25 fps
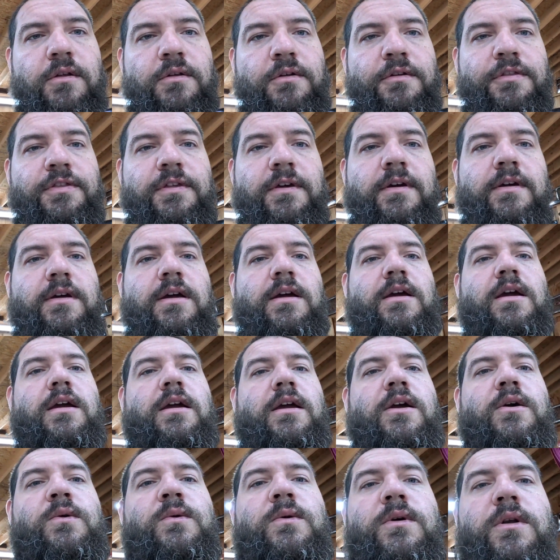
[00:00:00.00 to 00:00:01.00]
thing I got
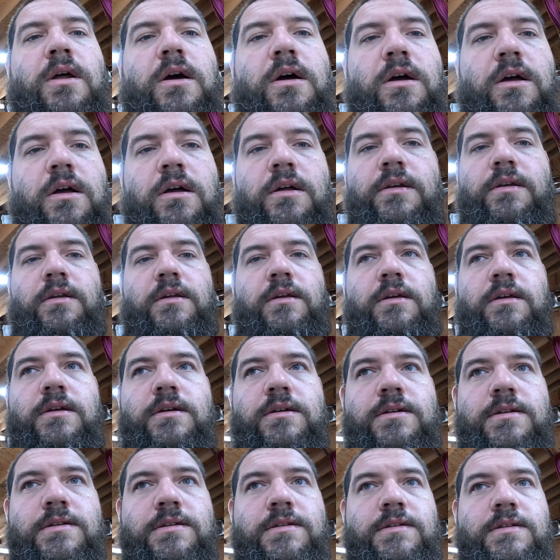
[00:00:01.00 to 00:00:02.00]
going on
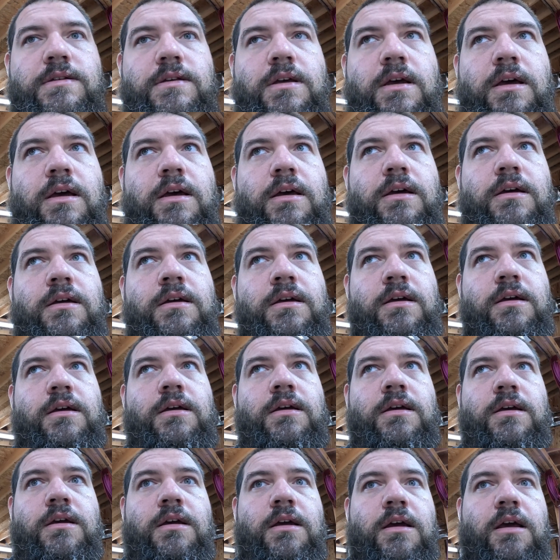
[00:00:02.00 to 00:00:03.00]
is I
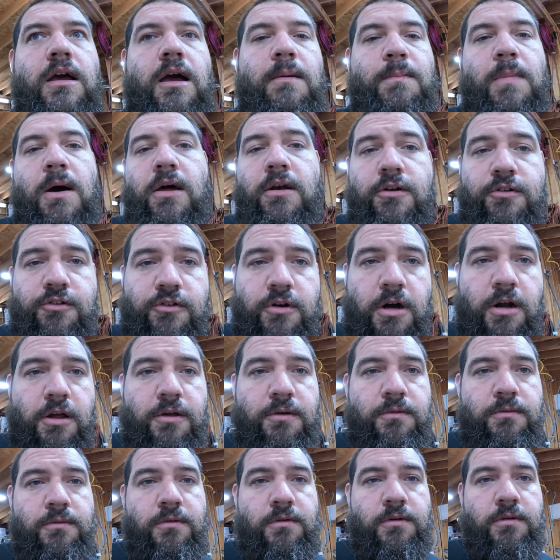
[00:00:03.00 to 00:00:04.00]
bought a
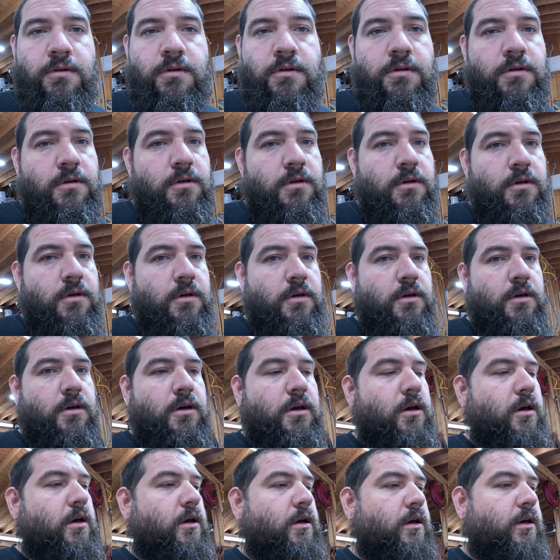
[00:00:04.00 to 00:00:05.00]
drone.
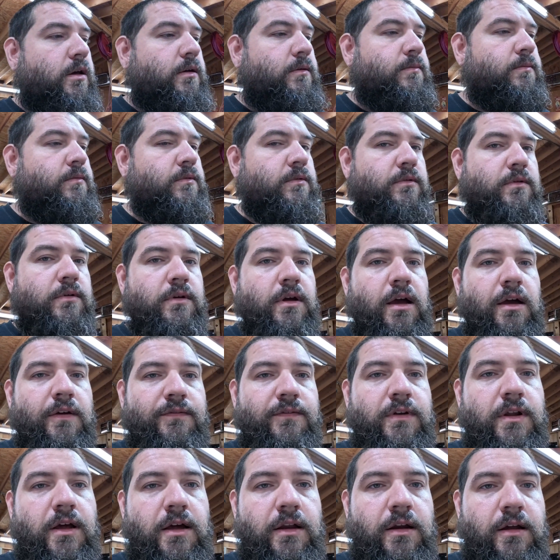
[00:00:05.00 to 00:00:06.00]

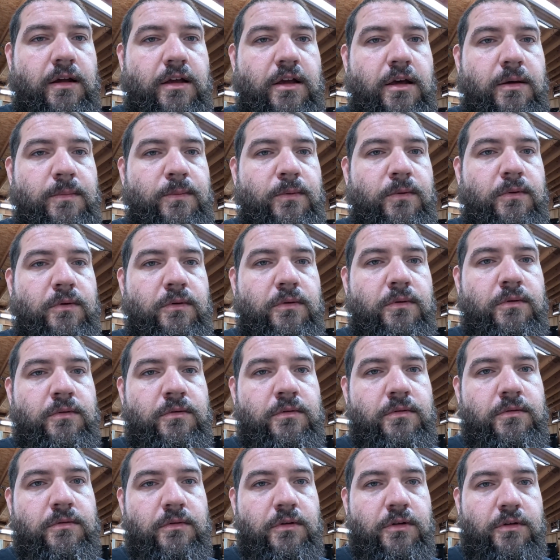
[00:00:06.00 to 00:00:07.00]
I've done a couple
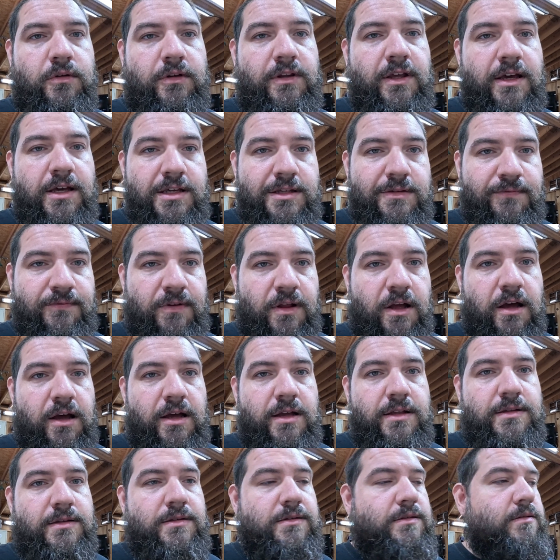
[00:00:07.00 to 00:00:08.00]
little test
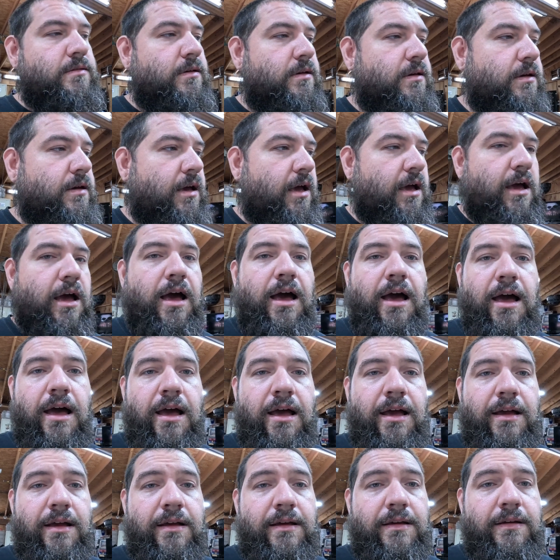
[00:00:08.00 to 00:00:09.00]
flights.
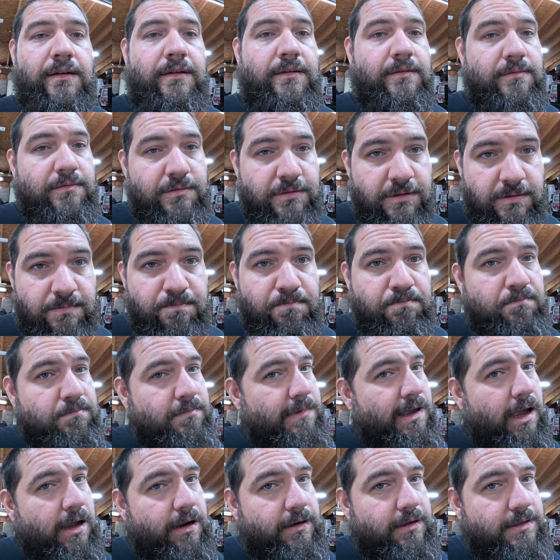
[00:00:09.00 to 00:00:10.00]
I
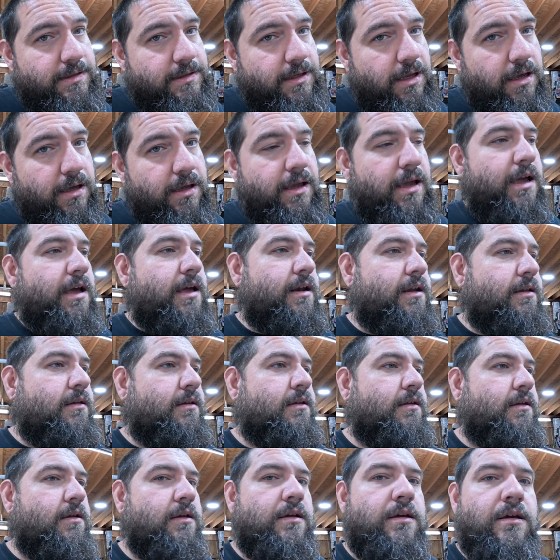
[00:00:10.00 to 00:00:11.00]
kind of suck at it.
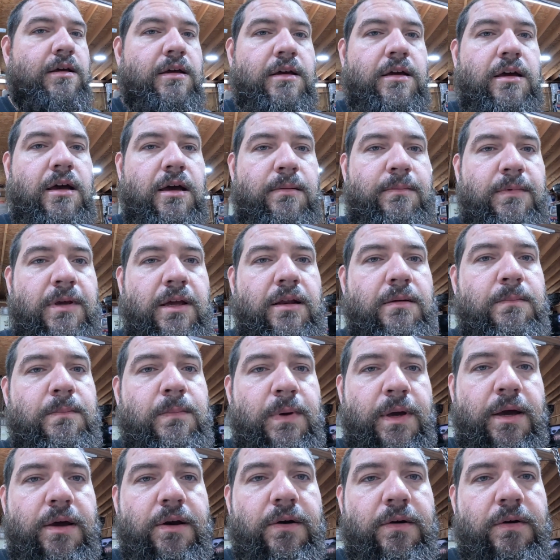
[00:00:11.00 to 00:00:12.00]
I'm getting
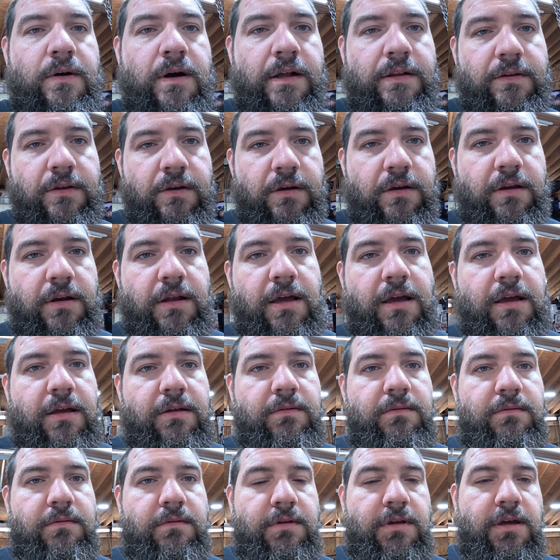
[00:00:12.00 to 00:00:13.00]
better. I took it
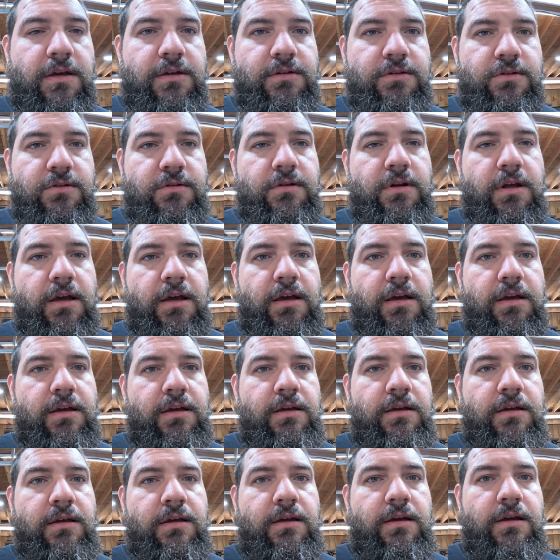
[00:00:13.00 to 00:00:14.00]
out
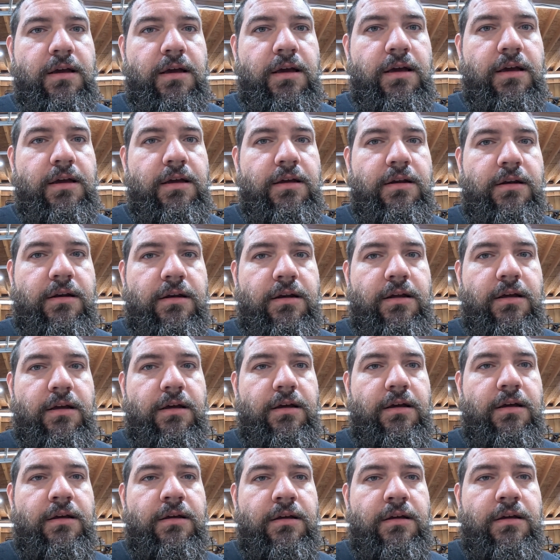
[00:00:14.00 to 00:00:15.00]
yesterday
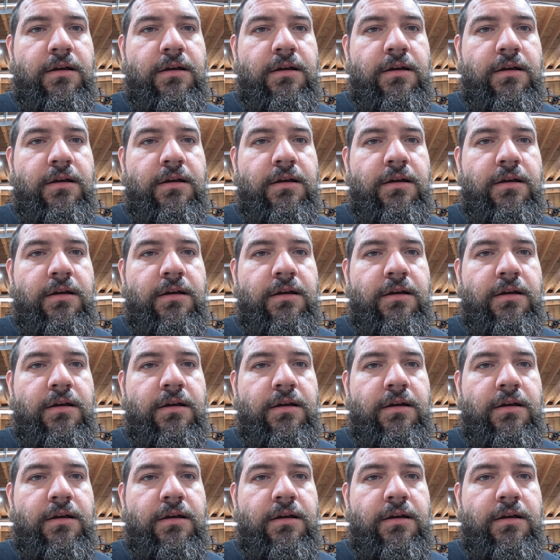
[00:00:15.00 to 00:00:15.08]
and